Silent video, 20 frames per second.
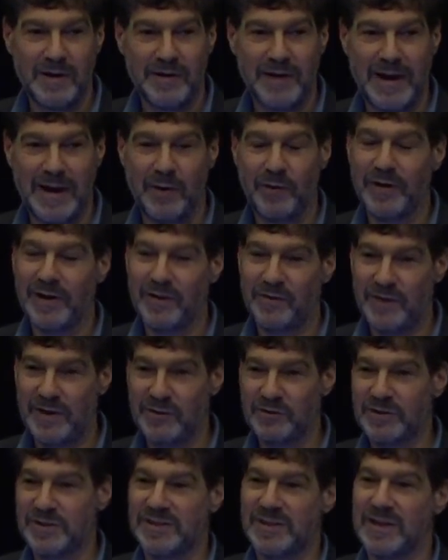Now, it's
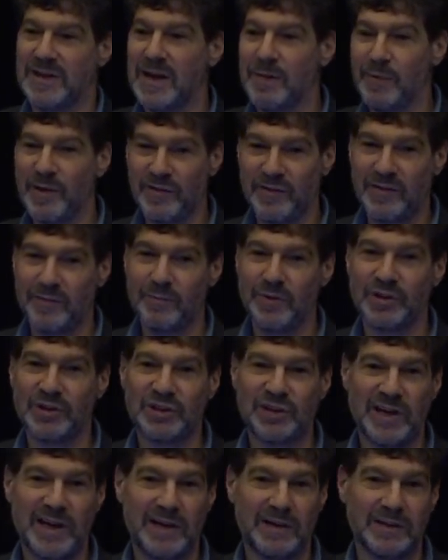interesting. I must have been
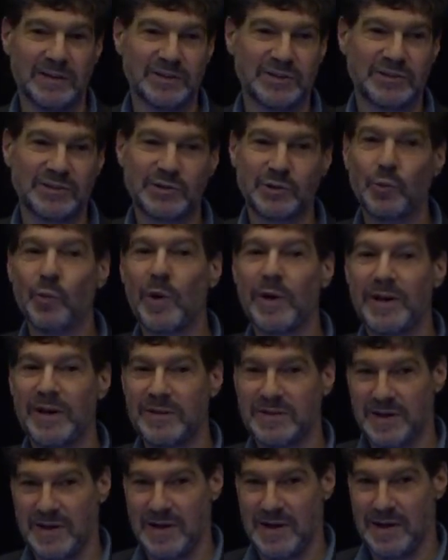challenged 20
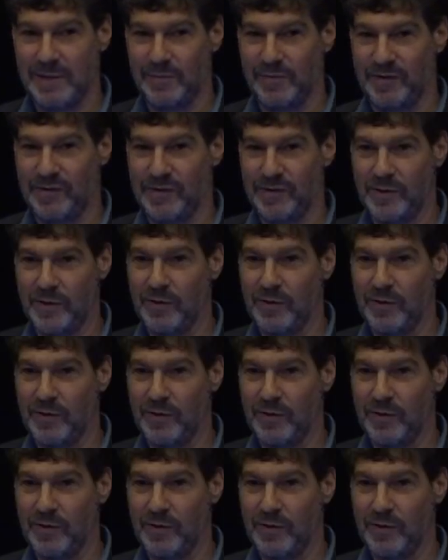times